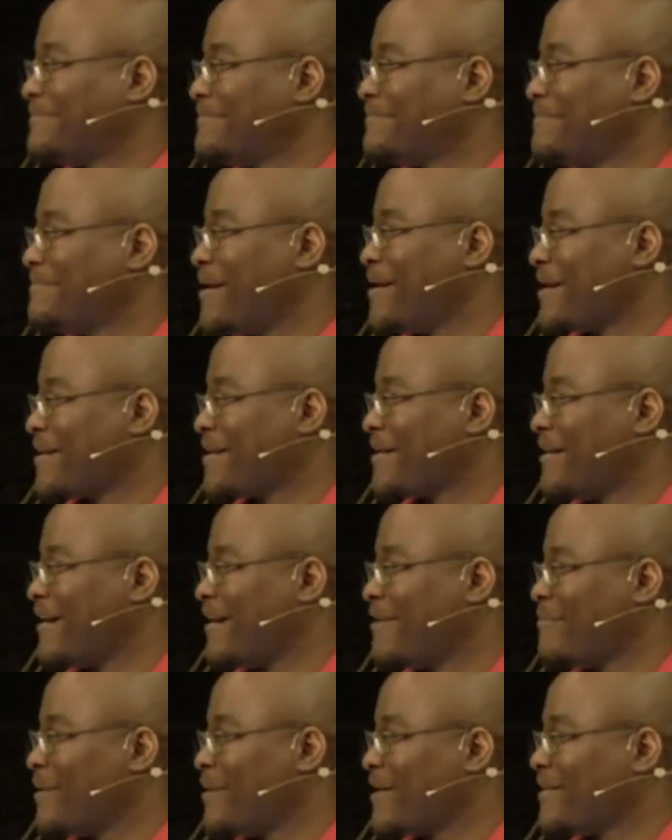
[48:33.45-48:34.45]
my
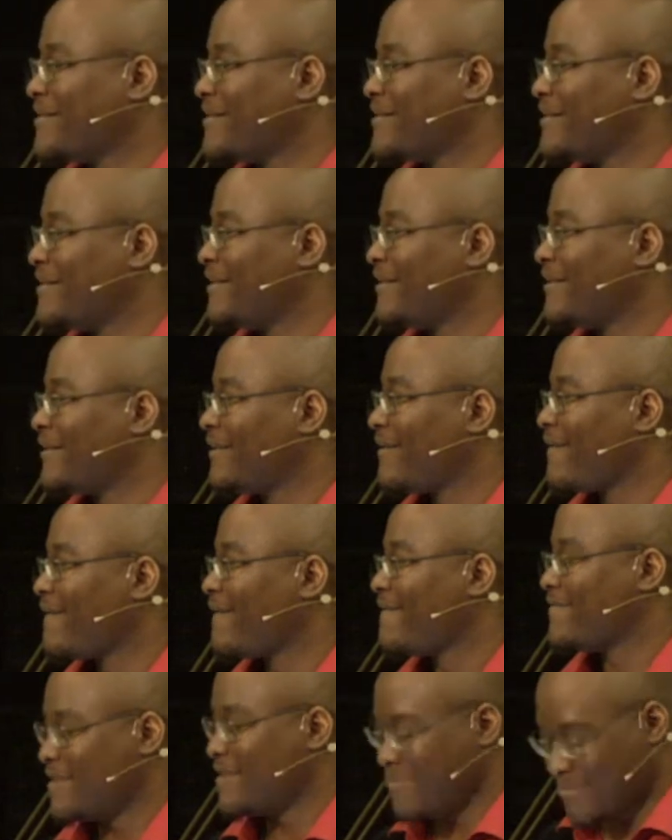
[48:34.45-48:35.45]
God, my God.
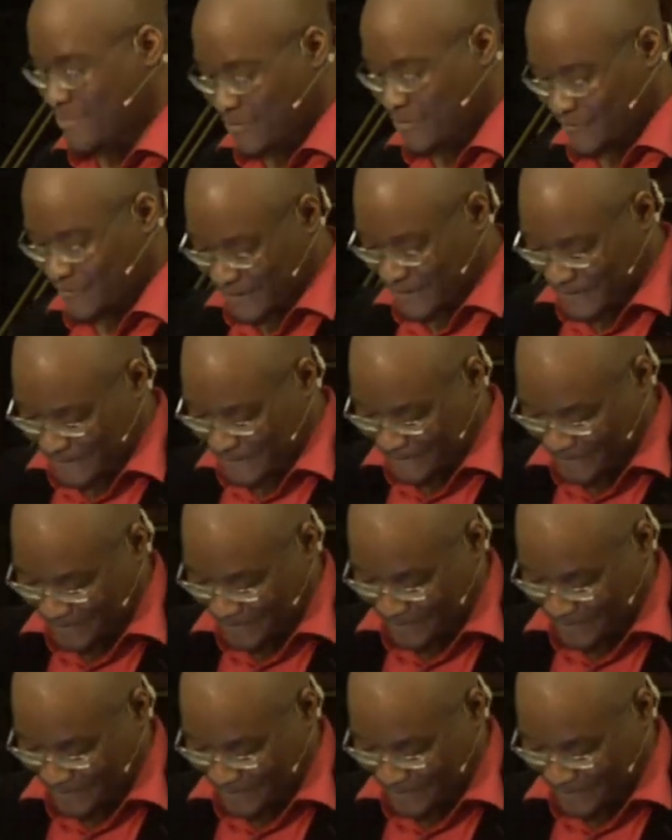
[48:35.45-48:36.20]
Let me move on.